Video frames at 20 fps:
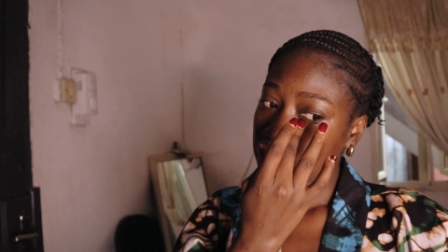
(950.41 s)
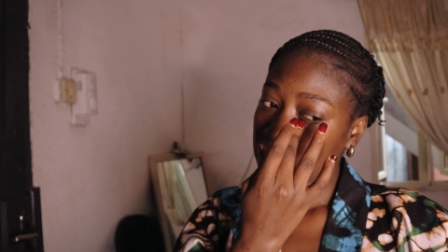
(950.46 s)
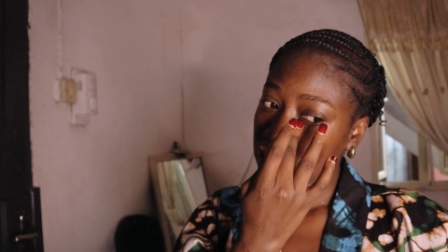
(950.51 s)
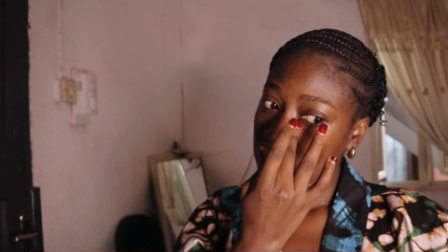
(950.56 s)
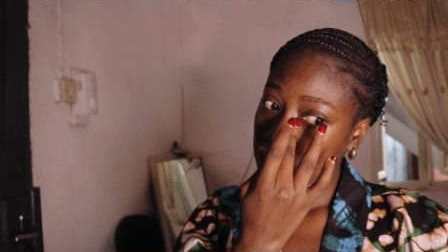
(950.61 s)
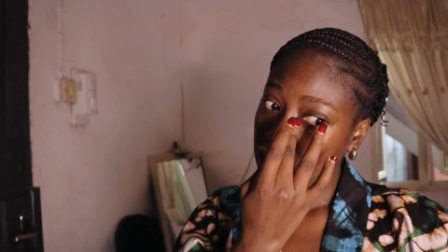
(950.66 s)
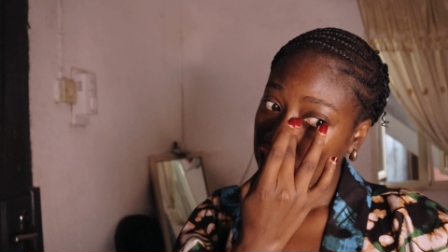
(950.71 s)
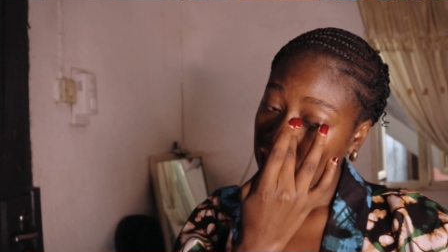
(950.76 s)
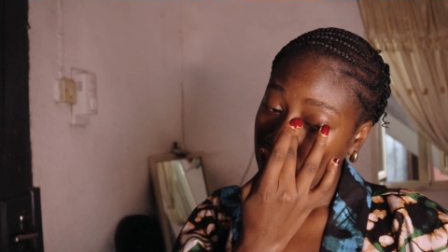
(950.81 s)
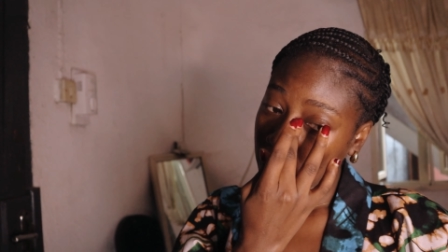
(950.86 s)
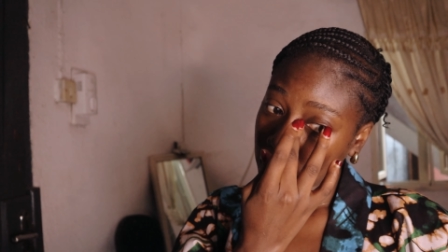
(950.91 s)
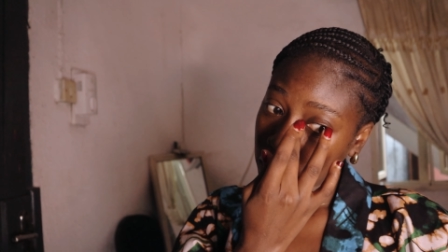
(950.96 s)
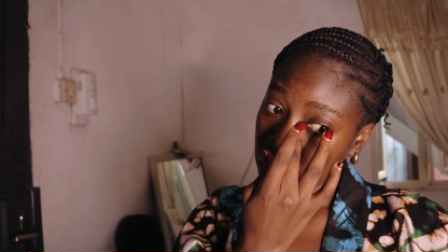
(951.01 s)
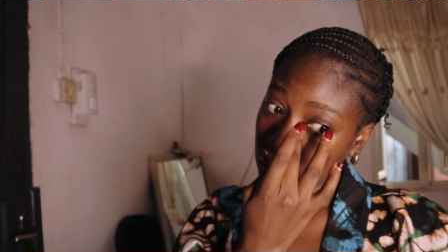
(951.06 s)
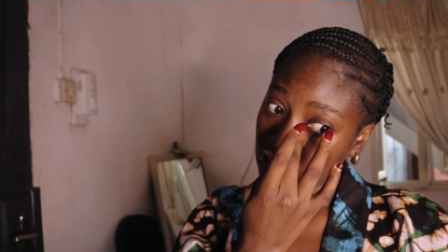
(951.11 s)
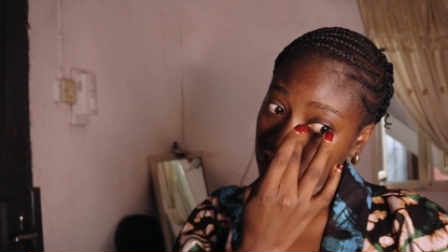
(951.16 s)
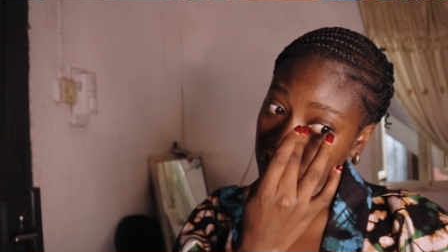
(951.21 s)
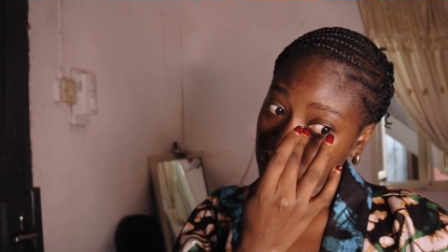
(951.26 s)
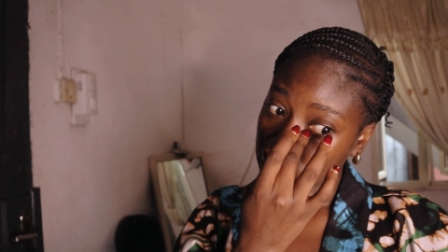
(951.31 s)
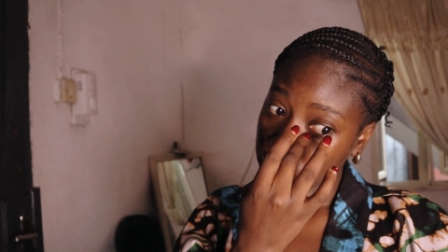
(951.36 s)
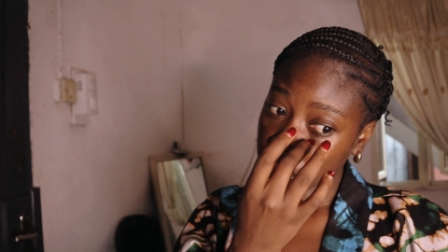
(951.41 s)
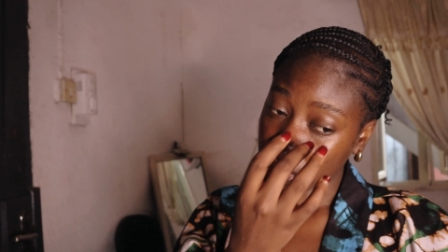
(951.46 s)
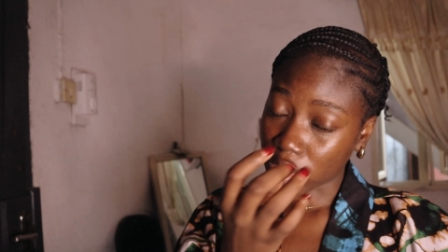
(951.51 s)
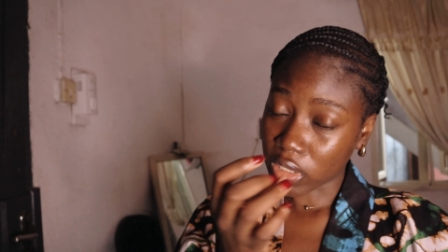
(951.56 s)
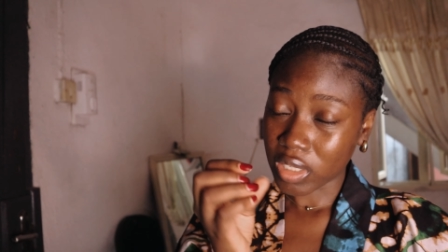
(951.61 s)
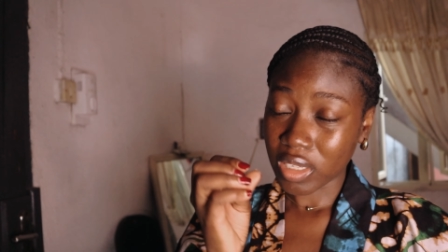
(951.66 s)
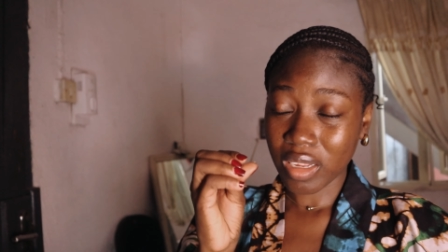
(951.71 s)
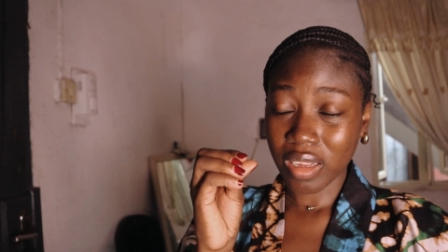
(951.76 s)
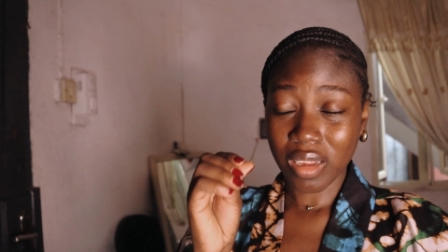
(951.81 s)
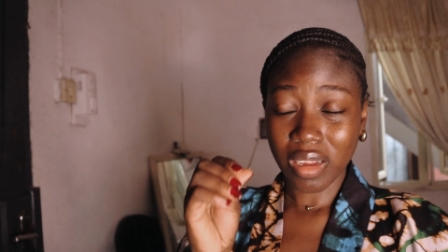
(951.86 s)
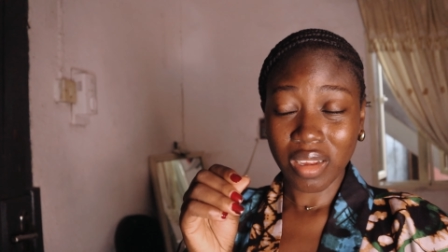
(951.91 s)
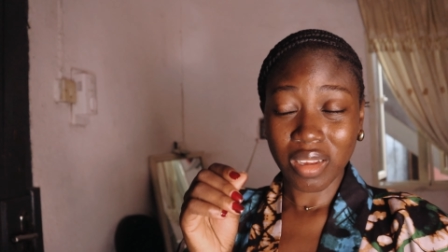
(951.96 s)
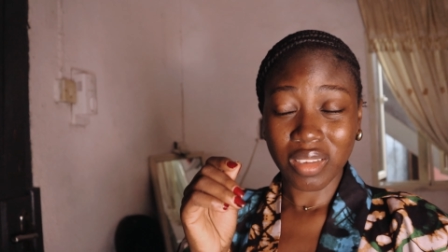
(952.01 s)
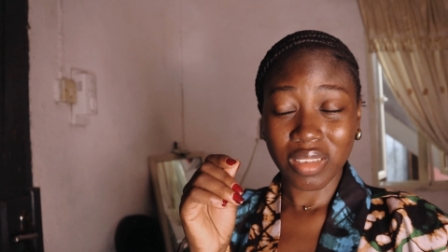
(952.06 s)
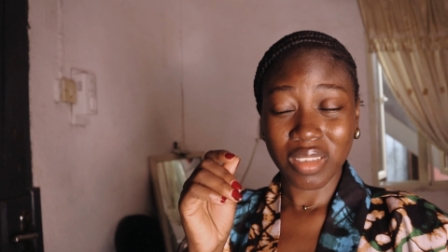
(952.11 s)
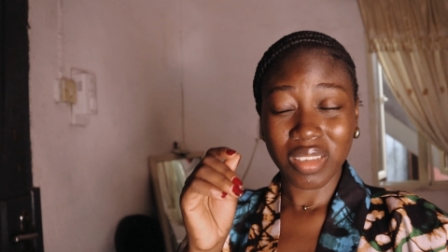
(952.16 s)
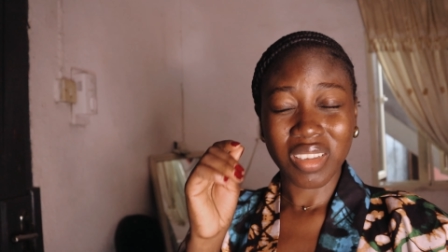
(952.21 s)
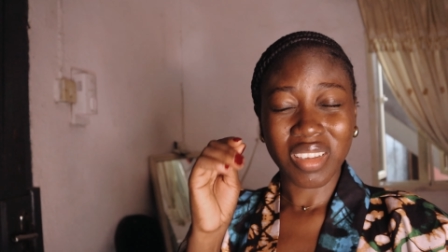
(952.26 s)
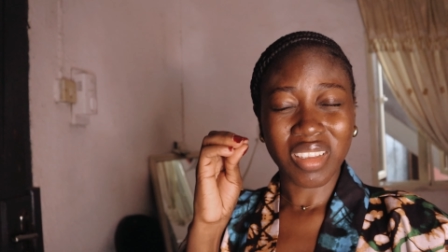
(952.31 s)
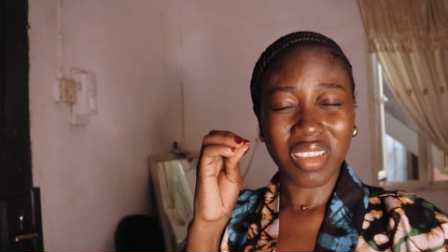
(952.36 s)
because my black soap is finished
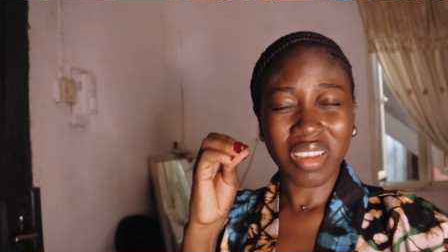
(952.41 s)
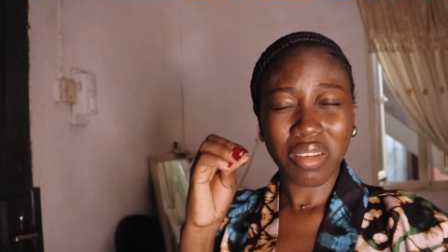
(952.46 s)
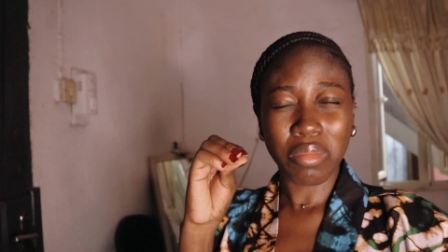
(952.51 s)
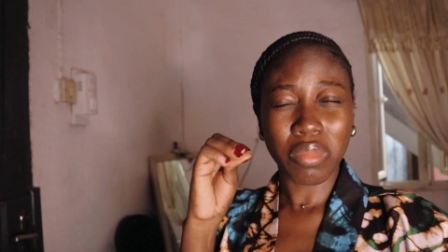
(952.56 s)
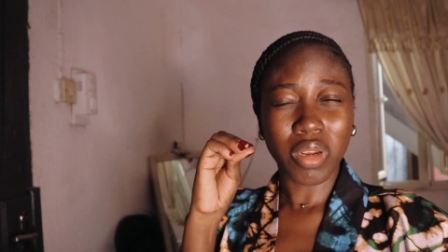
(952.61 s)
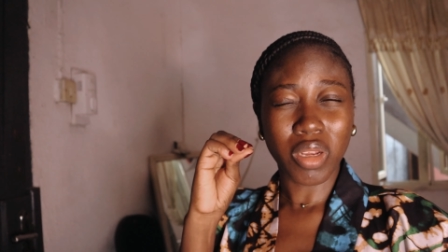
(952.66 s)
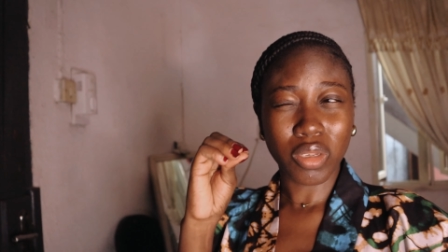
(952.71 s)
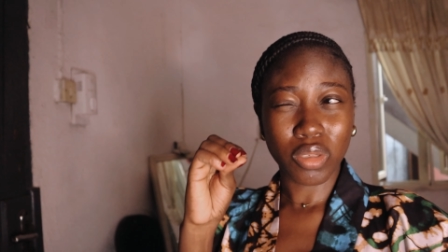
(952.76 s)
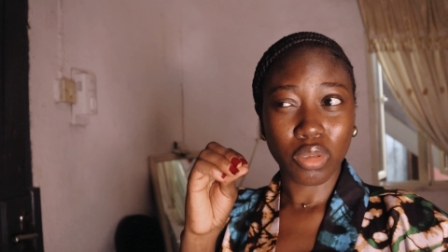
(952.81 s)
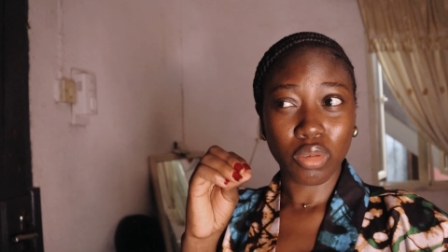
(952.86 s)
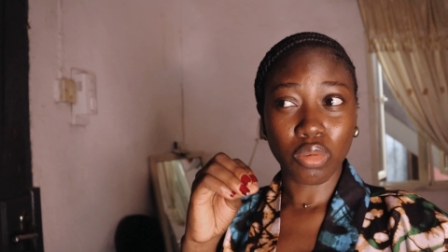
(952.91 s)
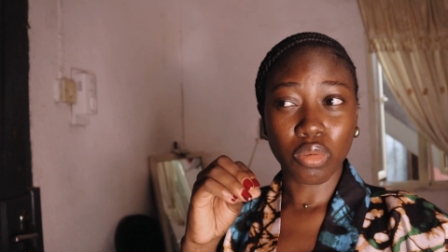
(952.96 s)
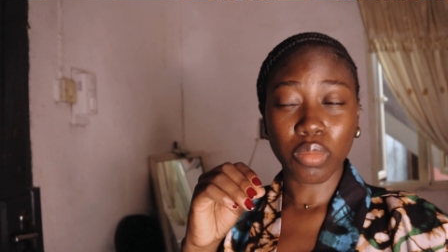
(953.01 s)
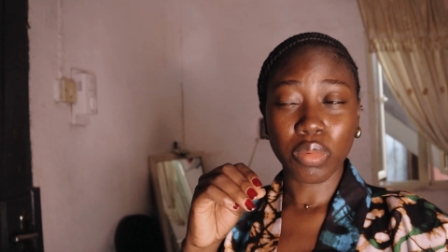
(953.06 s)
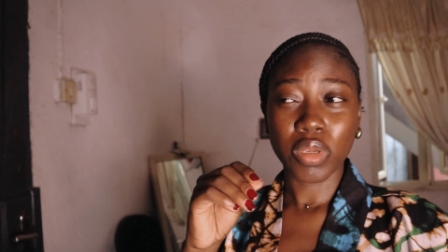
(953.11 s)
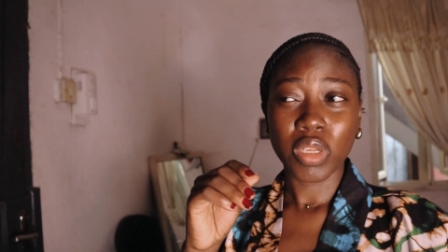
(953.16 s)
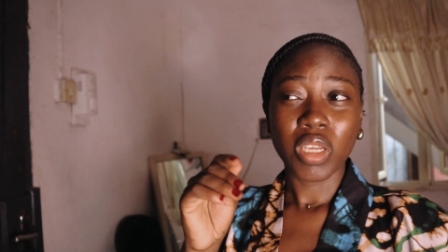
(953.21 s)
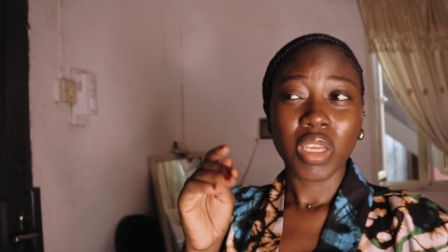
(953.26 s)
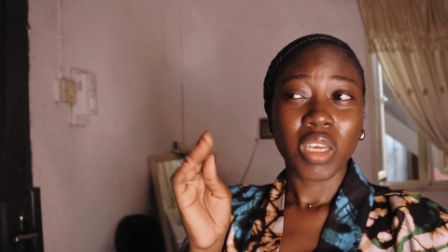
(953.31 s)
guys that black soap